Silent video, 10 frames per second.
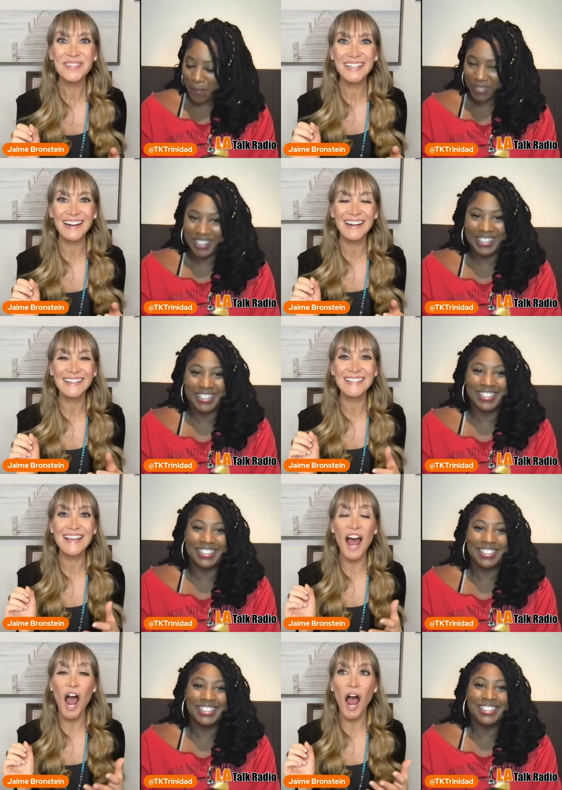Speaker 1: because
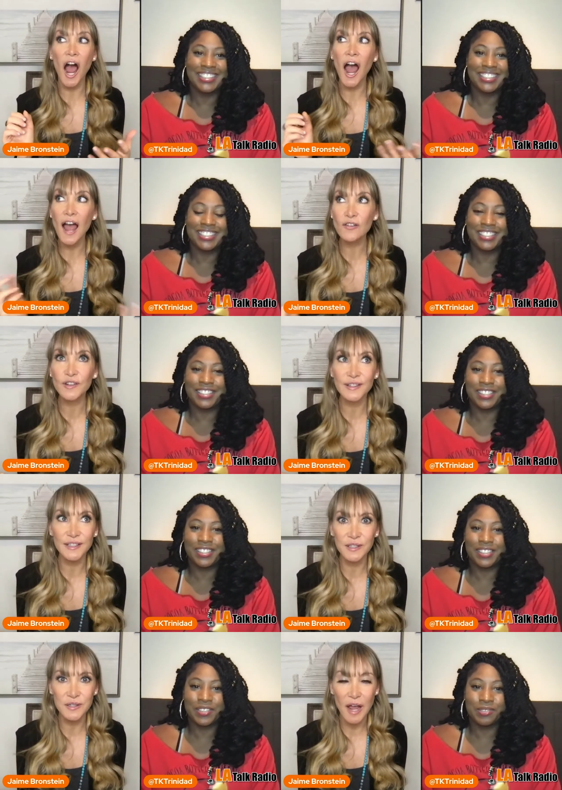
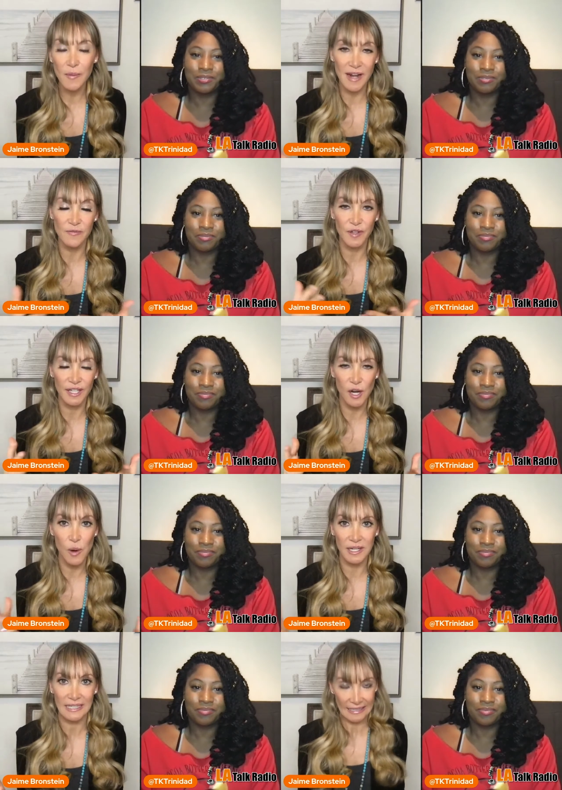everything you're, I mean, I feel like I
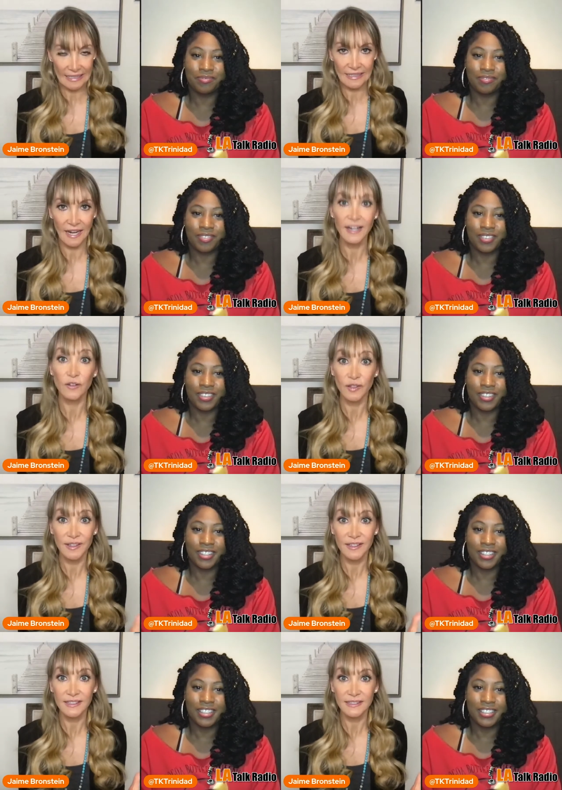want to get
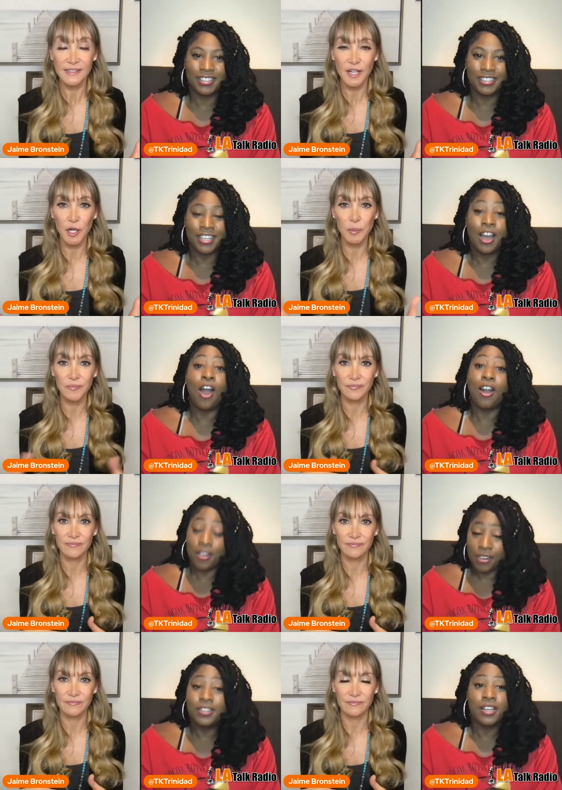everything. So
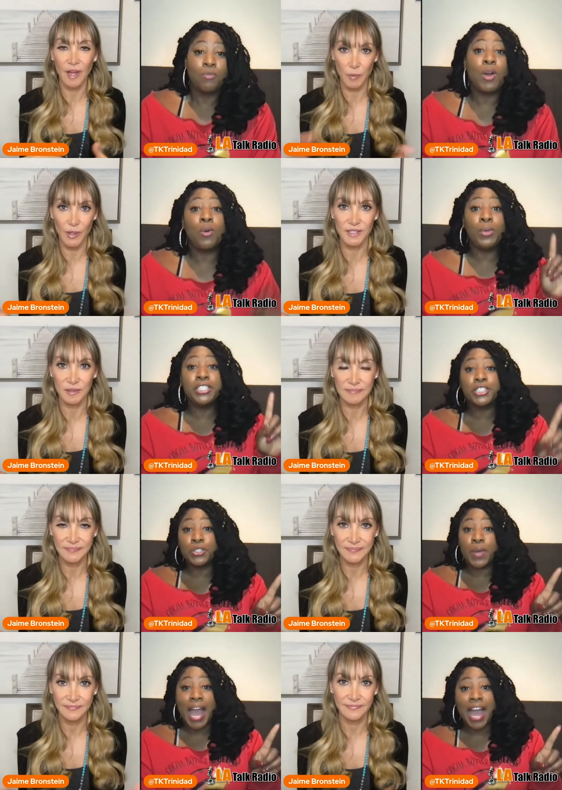I'm going well, to. We
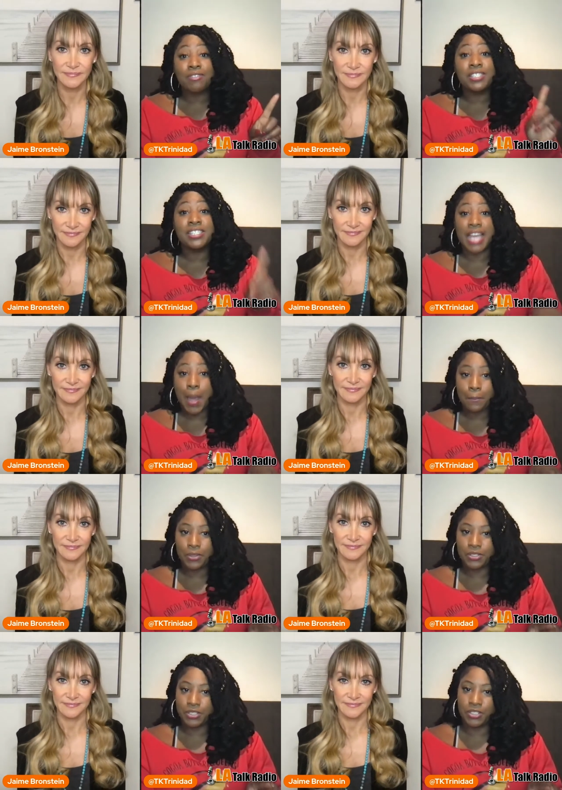
Speaker 2: do have
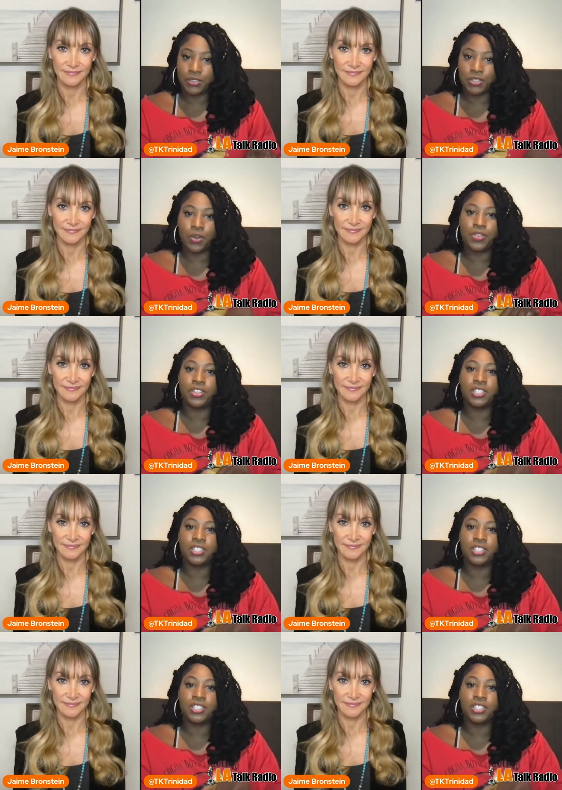samples too. So